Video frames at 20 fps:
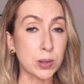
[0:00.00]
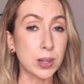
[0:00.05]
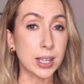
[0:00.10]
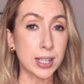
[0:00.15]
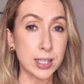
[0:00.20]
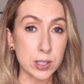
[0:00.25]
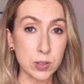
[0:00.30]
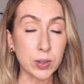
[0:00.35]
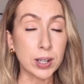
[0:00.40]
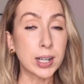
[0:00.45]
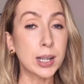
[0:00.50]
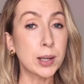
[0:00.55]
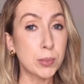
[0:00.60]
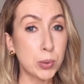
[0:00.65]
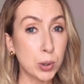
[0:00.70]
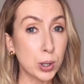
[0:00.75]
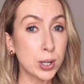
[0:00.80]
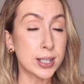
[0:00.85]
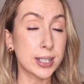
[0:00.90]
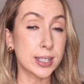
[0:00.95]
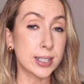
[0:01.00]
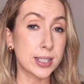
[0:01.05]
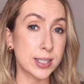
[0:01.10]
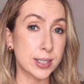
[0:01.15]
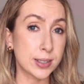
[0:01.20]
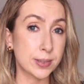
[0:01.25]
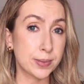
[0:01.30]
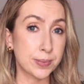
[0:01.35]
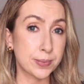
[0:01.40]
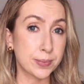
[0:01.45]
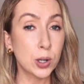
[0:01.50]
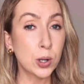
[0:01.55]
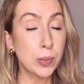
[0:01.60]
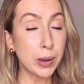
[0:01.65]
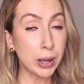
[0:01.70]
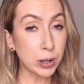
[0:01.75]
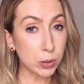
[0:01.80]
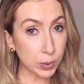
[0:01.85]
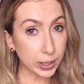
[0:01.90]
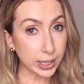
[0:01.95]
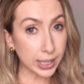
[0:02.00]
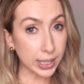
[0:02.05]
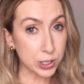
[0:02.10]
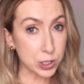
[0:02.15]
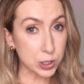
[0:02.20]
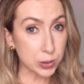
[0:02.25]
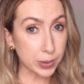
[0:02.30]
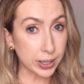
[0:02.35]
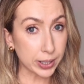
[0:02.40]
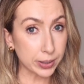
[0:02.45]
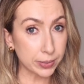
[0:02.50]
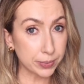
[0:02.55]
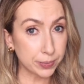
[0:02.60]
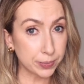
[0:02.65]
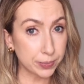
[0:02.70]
think it's really important, no matter what age you are.